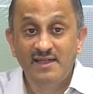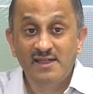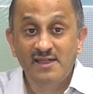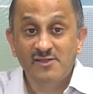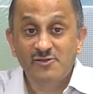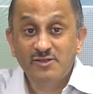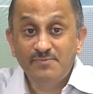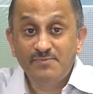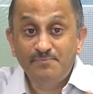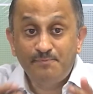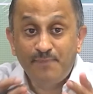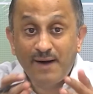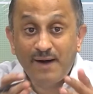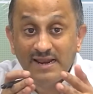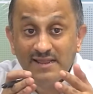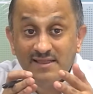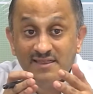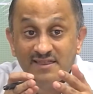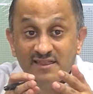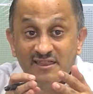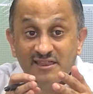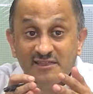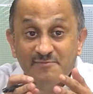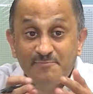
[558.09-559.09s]
So, the pulse
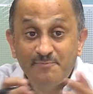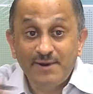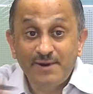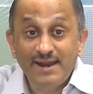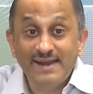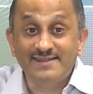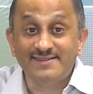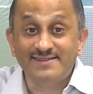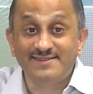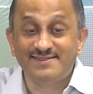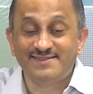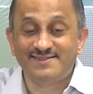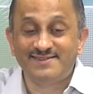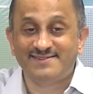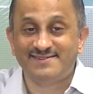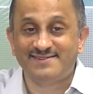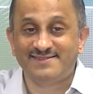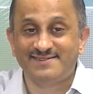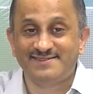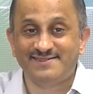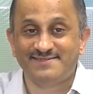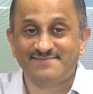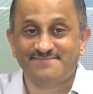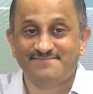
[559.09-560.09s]

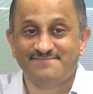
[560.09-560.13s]
spreads